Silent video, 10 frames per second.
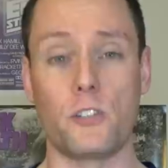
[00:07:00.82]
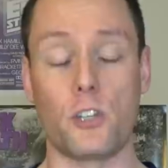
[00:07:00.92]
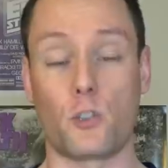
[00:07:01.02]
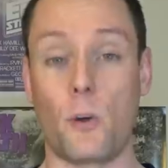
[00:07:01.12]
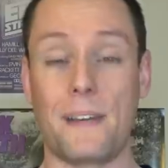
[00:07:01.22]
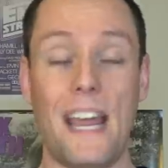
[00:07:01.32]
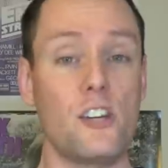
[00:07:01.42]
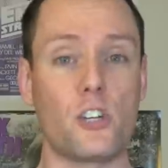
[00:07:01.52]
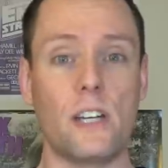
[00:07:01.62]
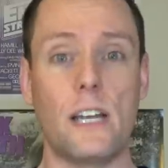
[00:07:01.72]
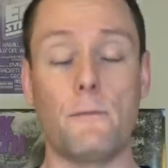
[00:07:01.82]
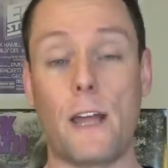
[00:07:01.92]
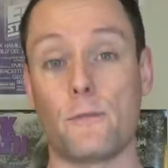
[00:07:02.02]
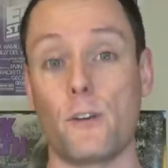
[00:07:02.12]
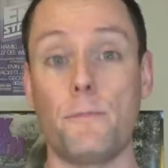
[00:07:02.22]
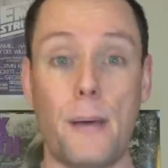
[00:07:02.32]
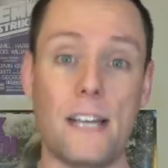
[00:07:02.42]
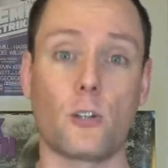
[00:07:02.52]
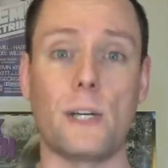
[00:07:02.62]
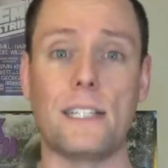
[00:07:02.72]
was discrimination in favor of
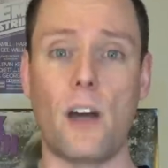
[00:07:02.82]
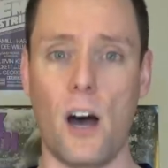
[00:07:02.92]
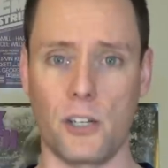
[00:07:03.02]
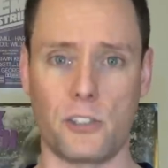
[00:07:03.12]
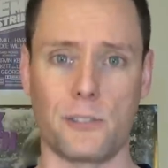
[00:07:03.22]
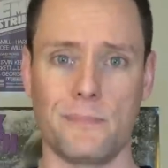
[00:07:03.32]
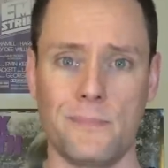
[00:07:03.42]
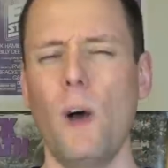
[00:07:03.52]
pedigreed dogs.